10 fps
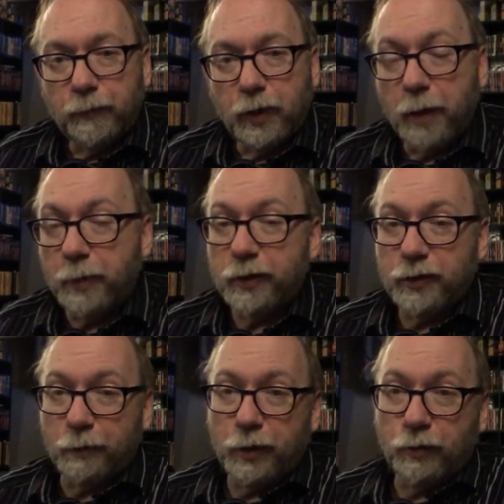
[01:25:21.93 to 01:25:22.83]
I'm not
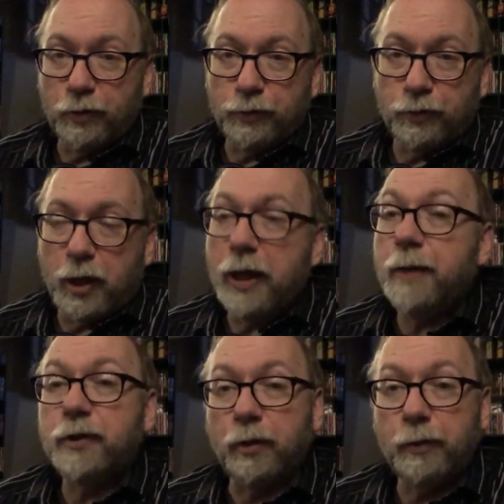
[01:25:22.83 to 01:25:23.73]
celebrating Christmas. I
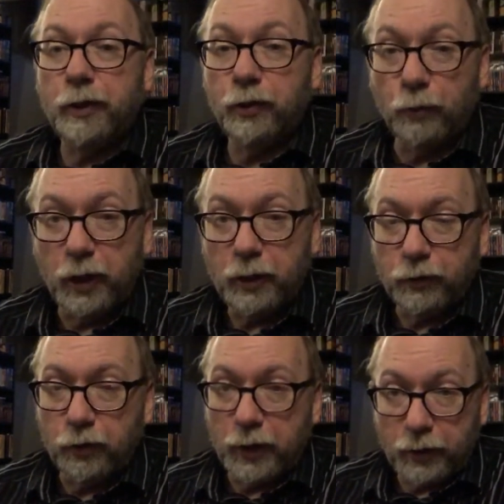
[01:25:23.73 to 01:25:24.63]
am celebrating in a way.
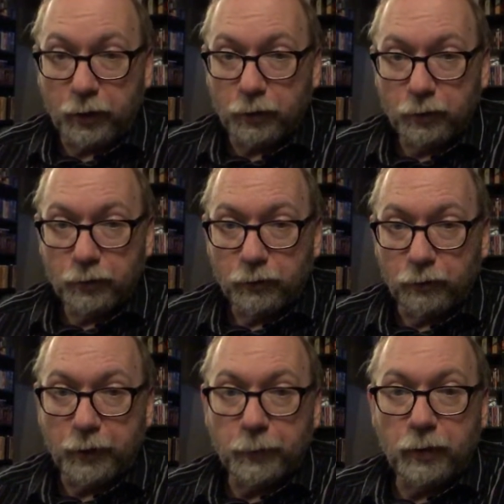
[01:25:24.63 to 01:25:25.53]
They're not here,
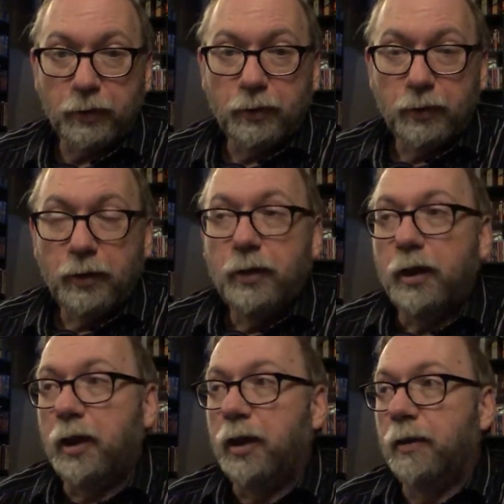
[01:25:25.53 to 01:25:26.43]
Ragman.
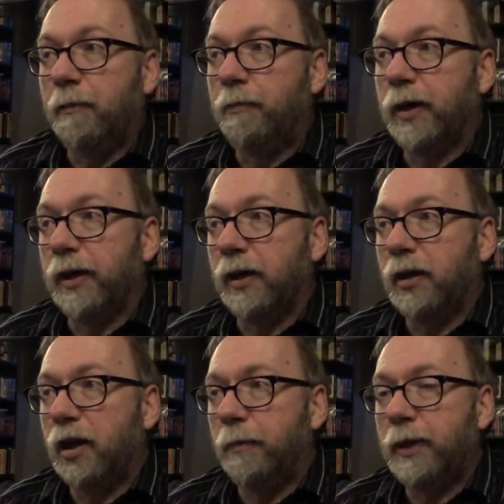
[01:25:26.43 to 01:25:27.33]
Uh, but uh,
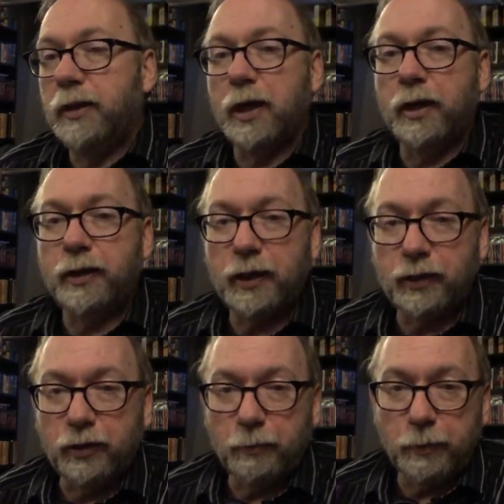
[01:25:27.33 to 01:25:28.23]
I'll be
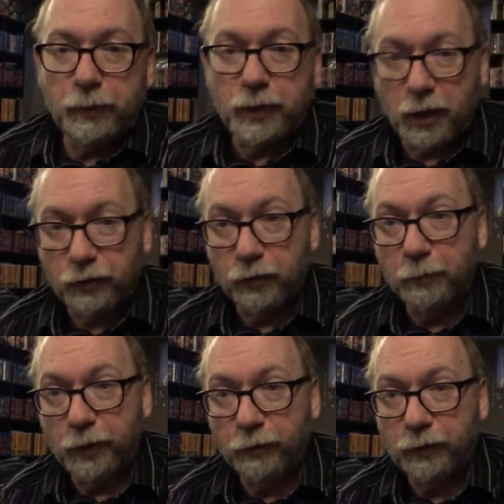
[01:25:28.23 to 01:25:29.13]
contacting them. I'll be talking to them
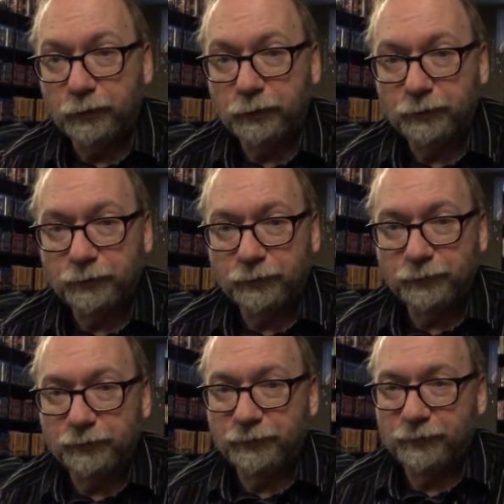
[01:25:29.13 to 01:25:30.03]
later on.
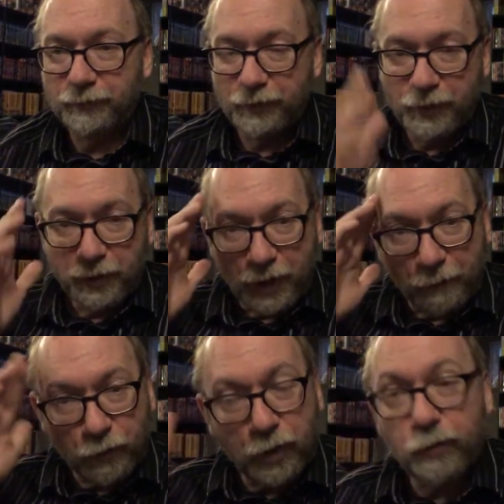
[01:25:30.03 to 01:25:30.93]

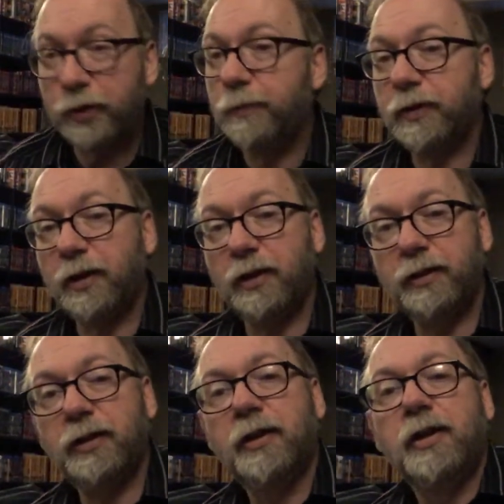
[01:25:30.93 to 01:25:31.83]
Have a great Christmas, guys.